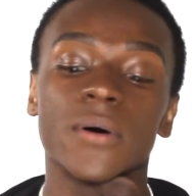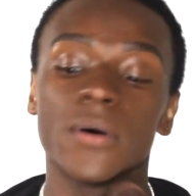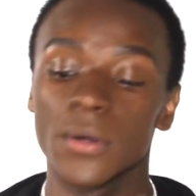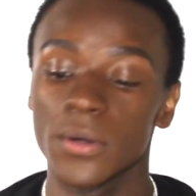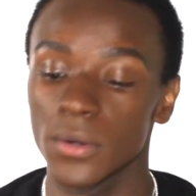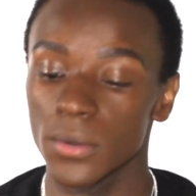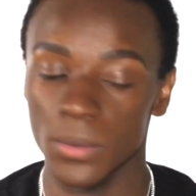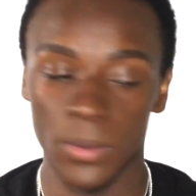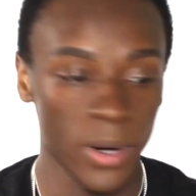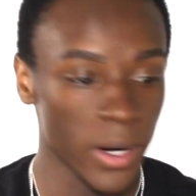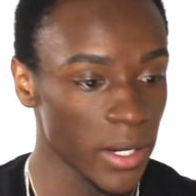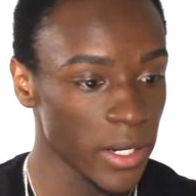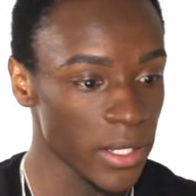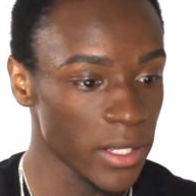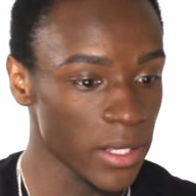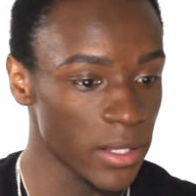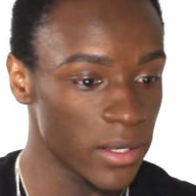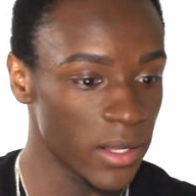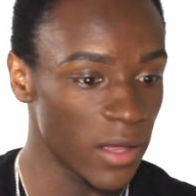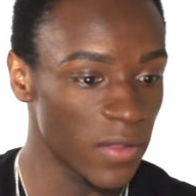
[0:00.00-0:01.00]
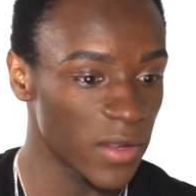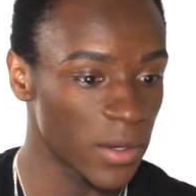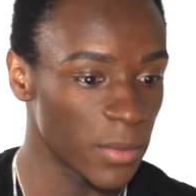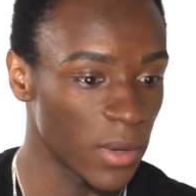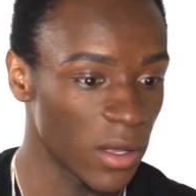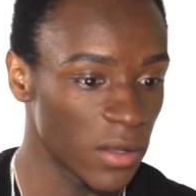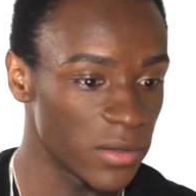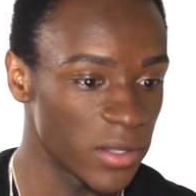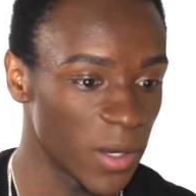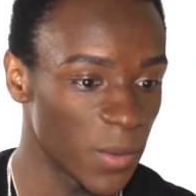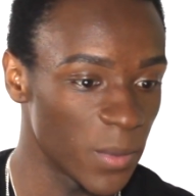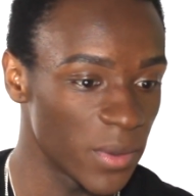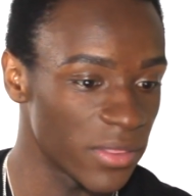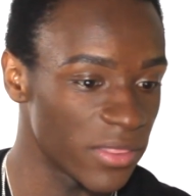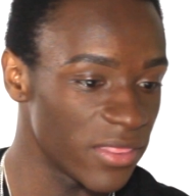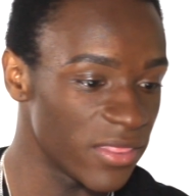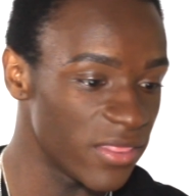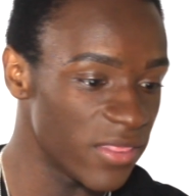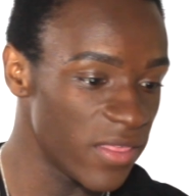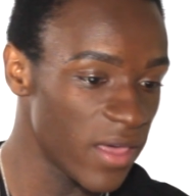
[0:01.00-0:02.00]
Alrighty, and now that I'm all done
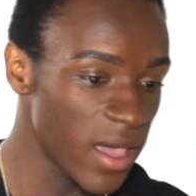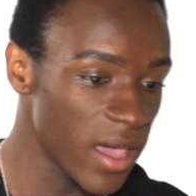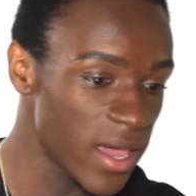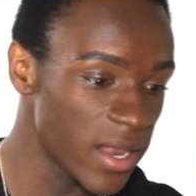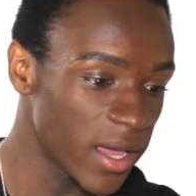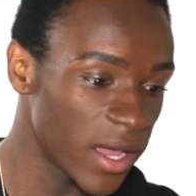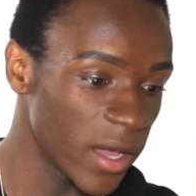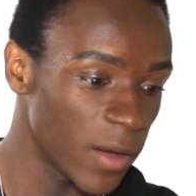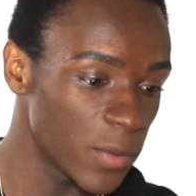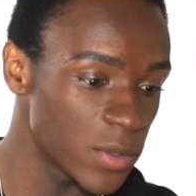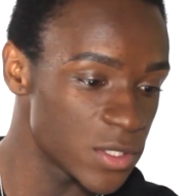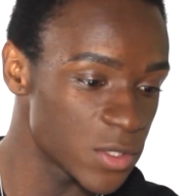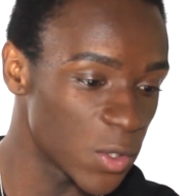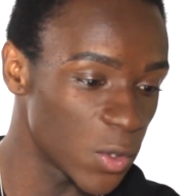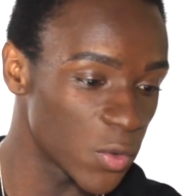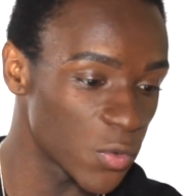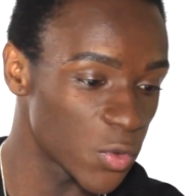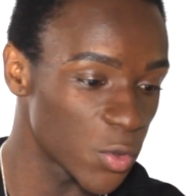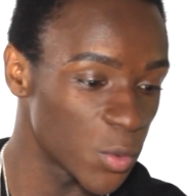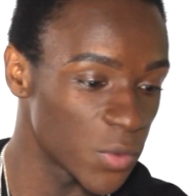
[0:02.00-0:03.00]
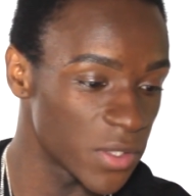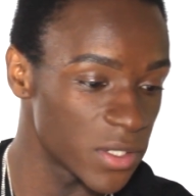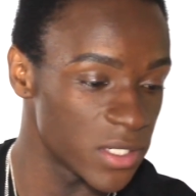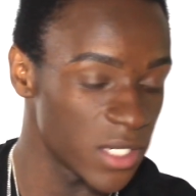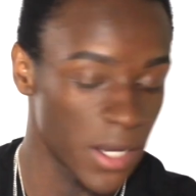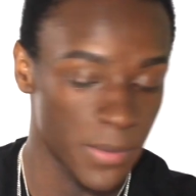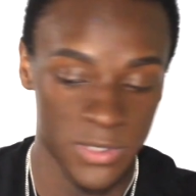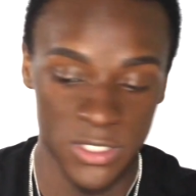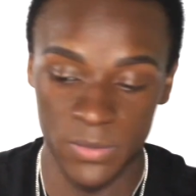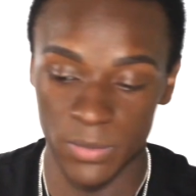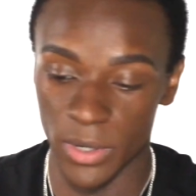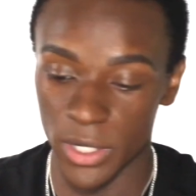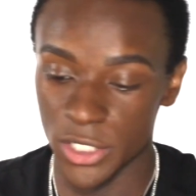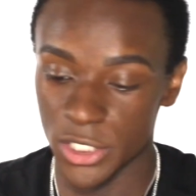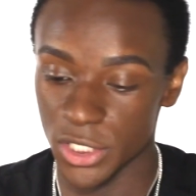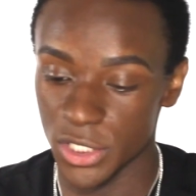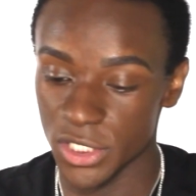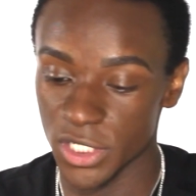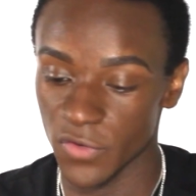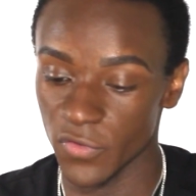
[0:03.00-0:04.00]
with that, I always go through with a damp
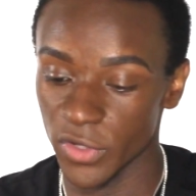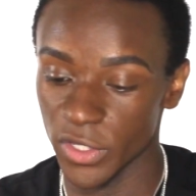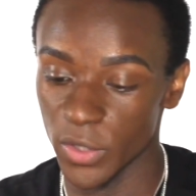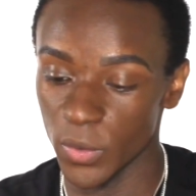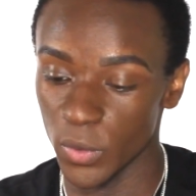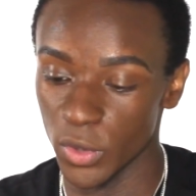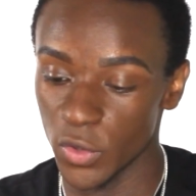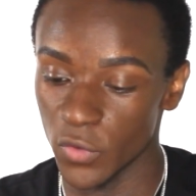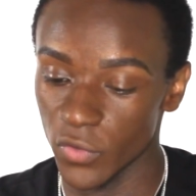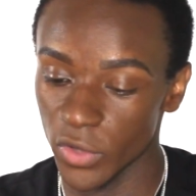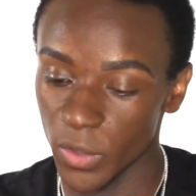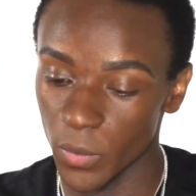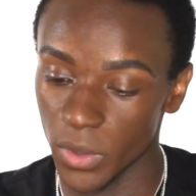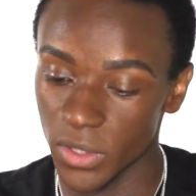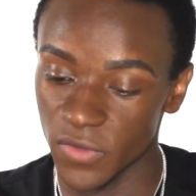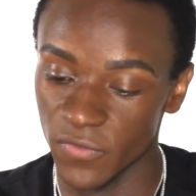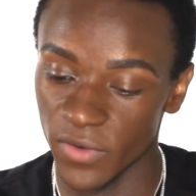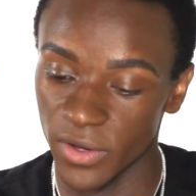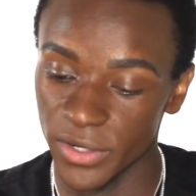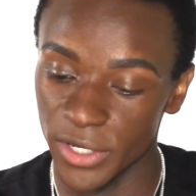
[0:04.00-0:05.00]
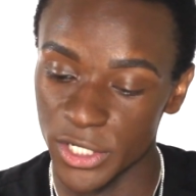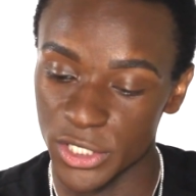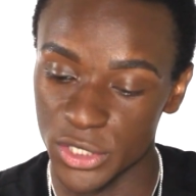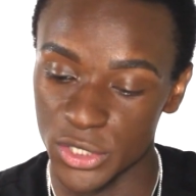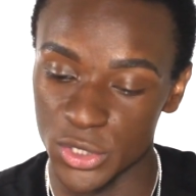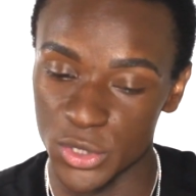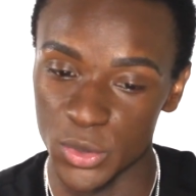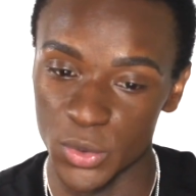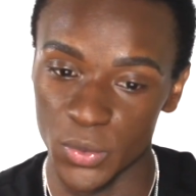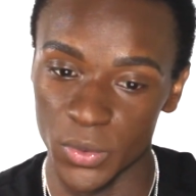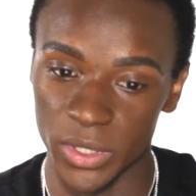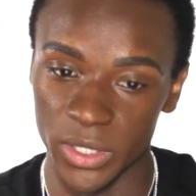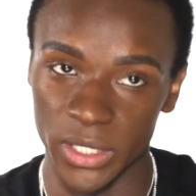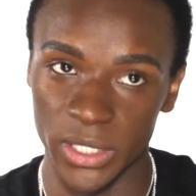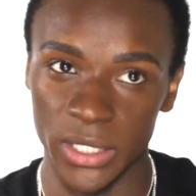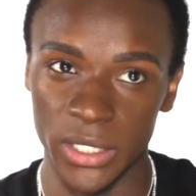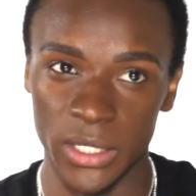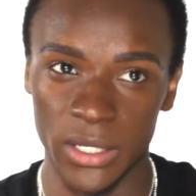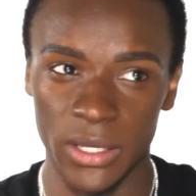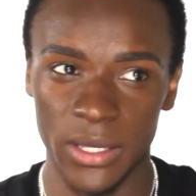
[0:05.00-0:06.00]
sponge because you really want the foundation to
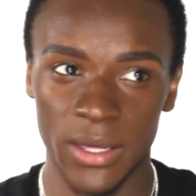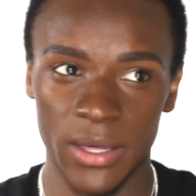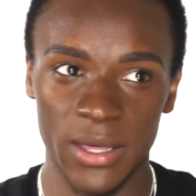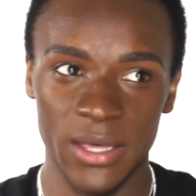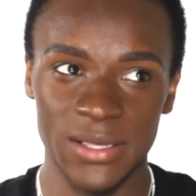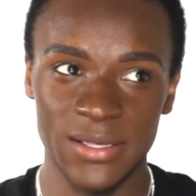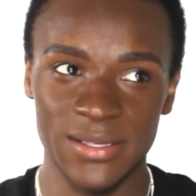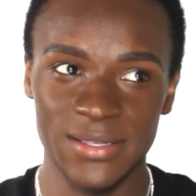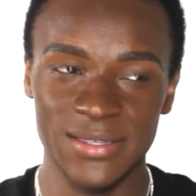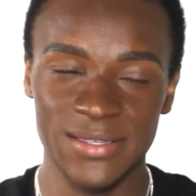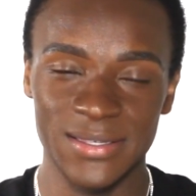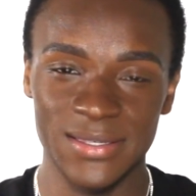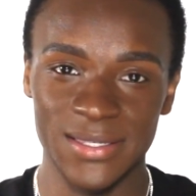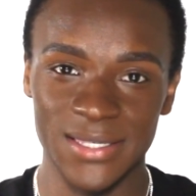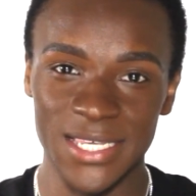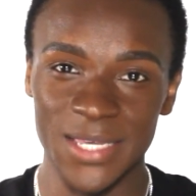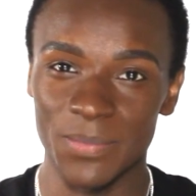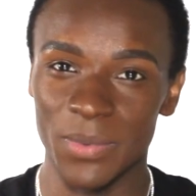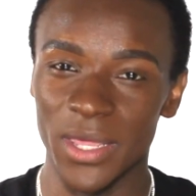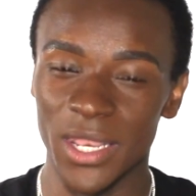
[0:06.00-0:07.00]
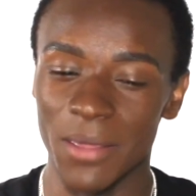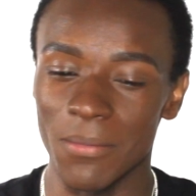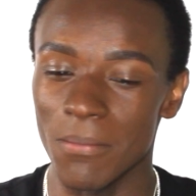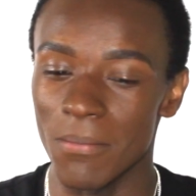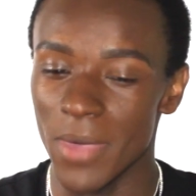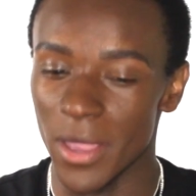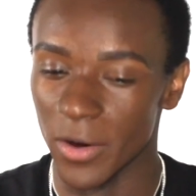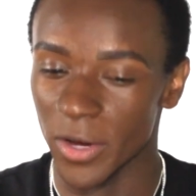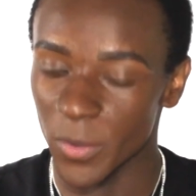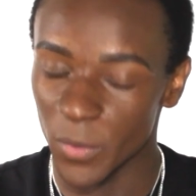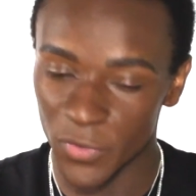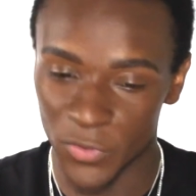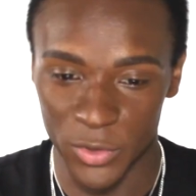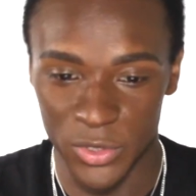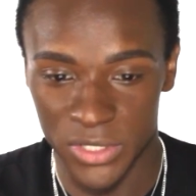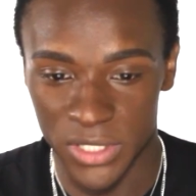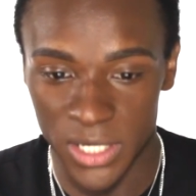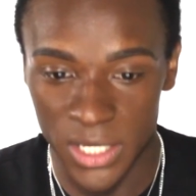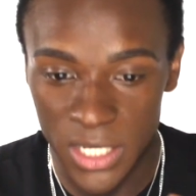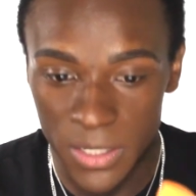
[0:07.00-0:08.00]
really seep in and marry with
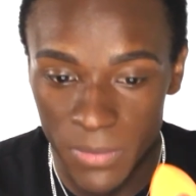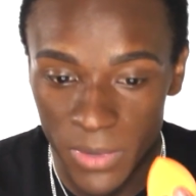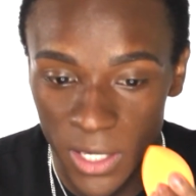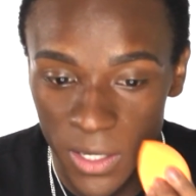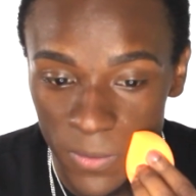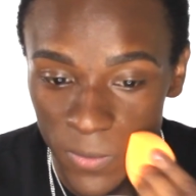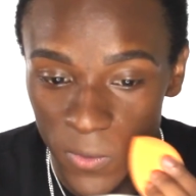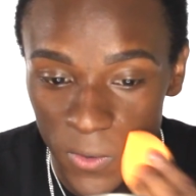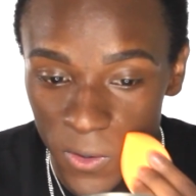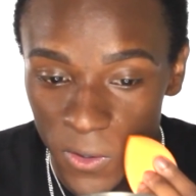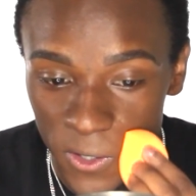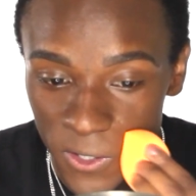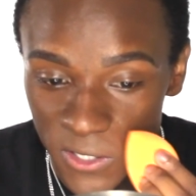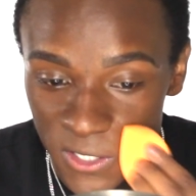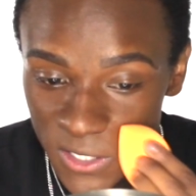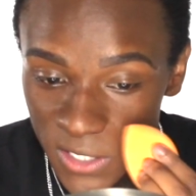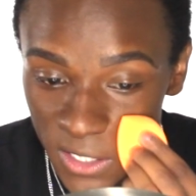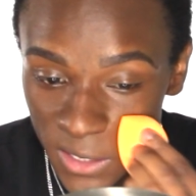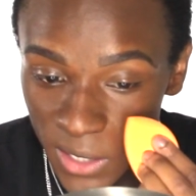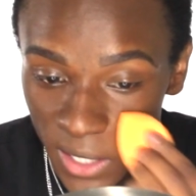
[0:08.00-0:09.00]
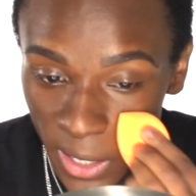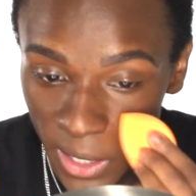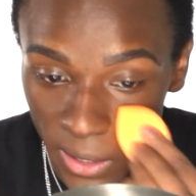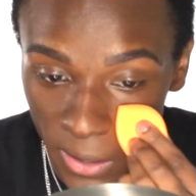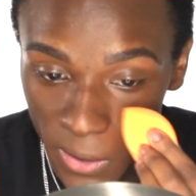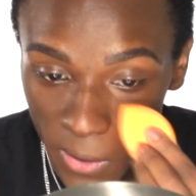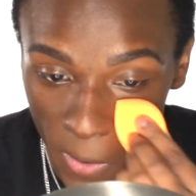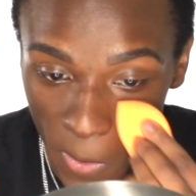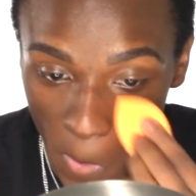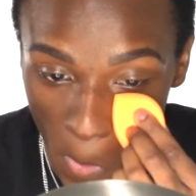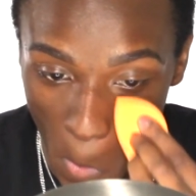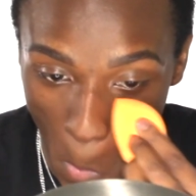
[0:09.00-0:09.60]
your skin and make it more skin-like.